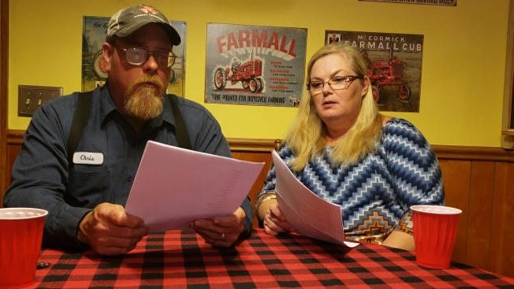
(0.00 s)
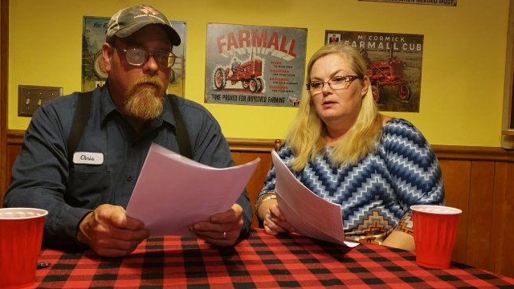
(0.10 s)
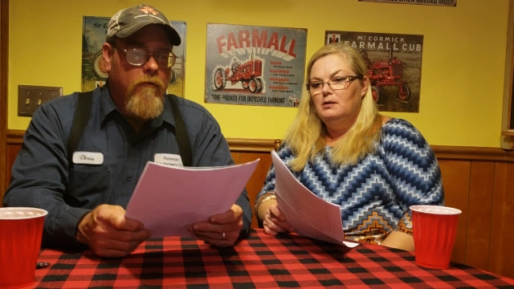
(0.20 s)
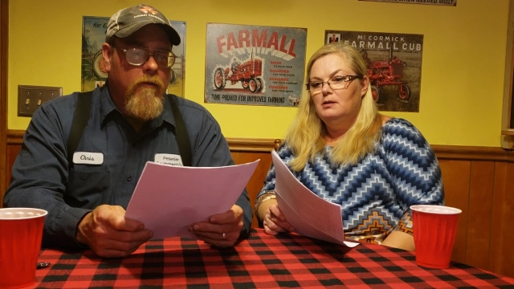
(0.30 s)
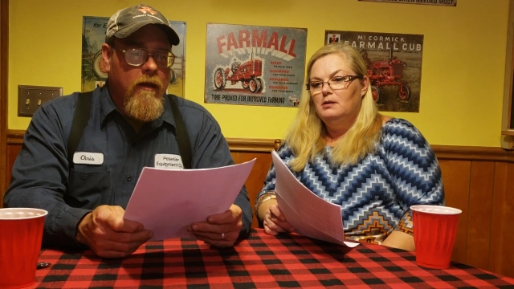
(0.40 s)

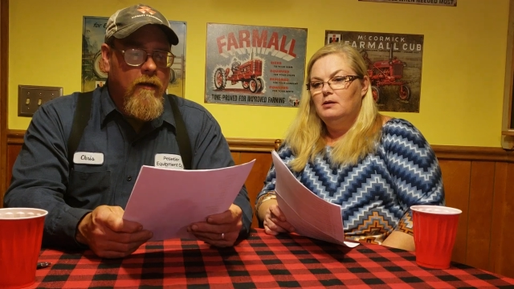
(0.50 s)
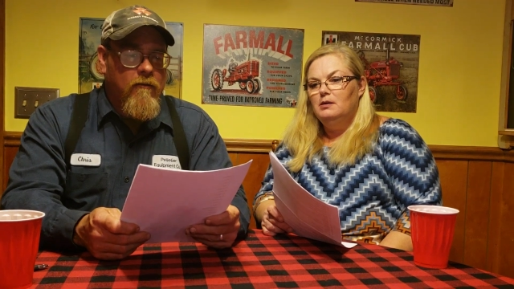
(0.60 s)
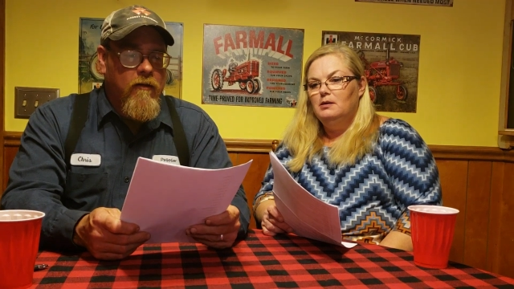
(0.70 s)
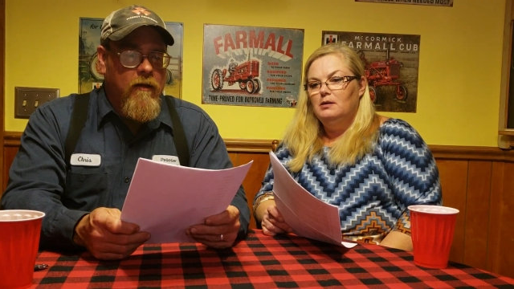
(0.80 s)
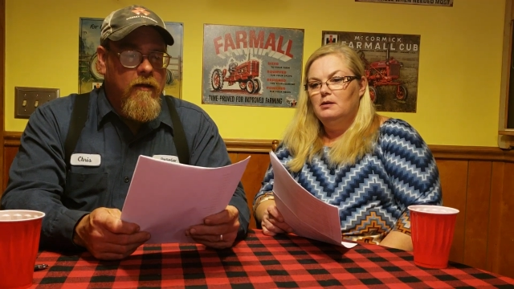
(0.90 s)
Speaker 1: use dead
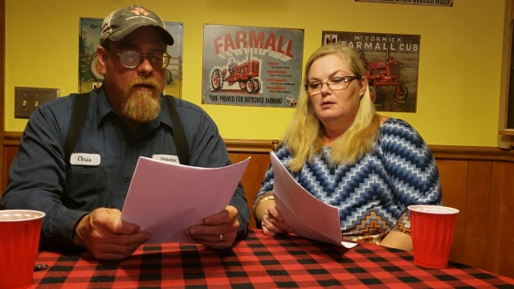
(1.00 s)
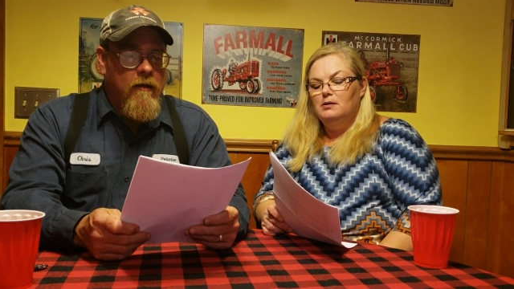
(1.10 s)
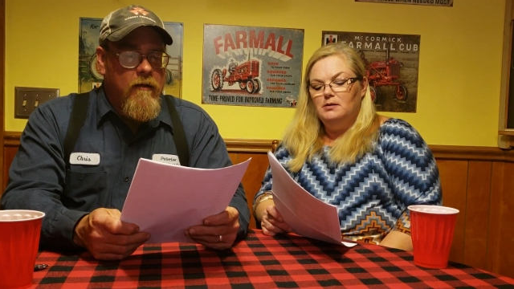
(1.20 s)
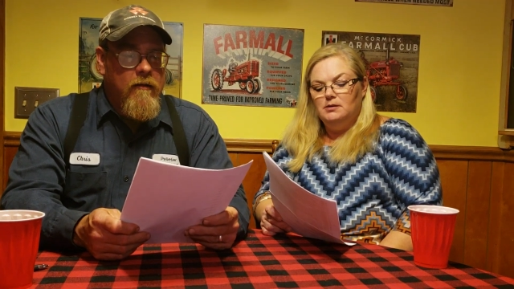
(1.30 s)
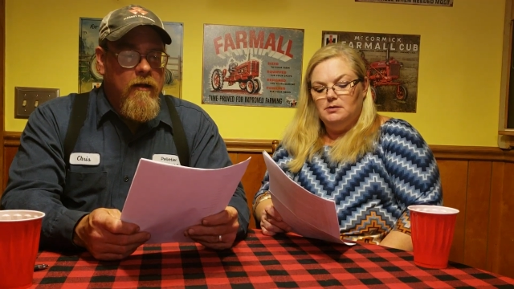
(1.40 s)
set.
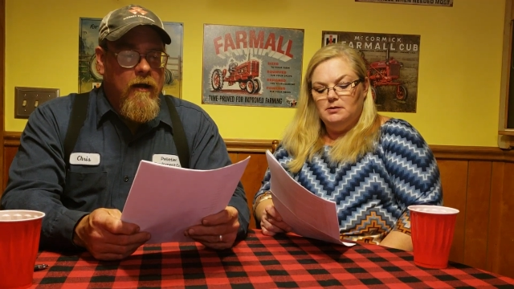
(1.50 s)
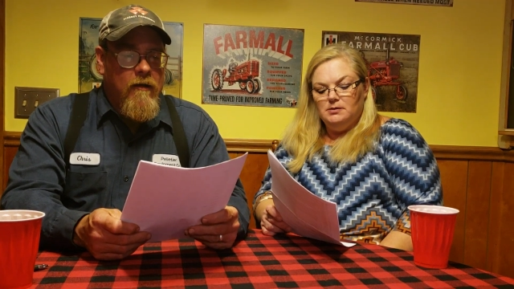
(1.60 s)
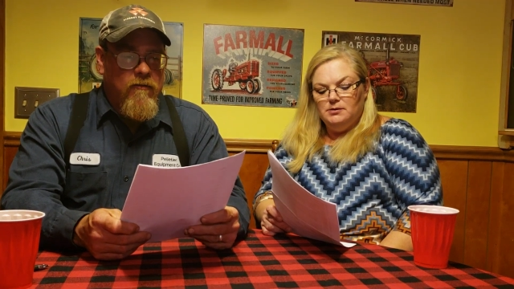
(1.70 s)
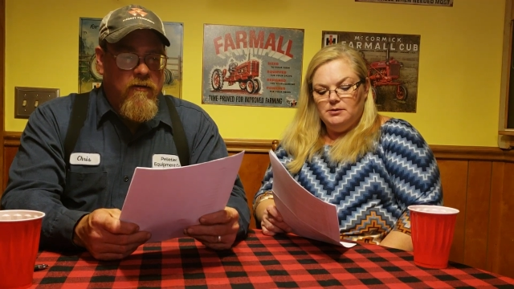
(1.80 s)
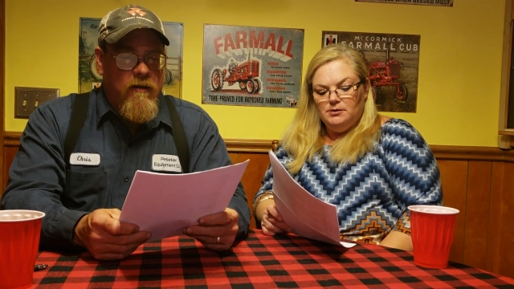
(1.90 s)

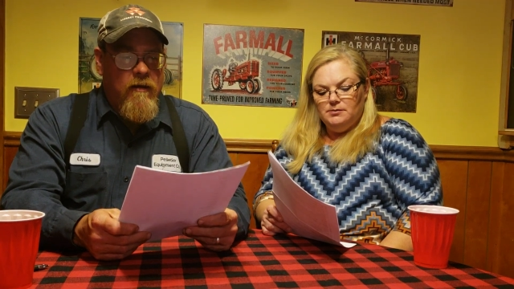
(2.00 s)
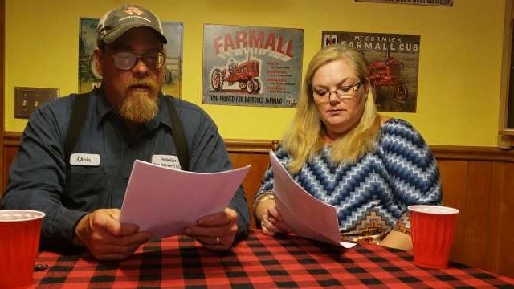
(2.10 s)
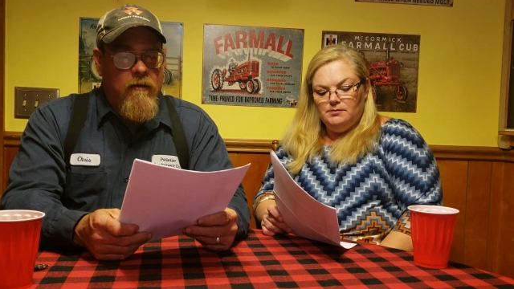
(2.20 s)
Dodgy.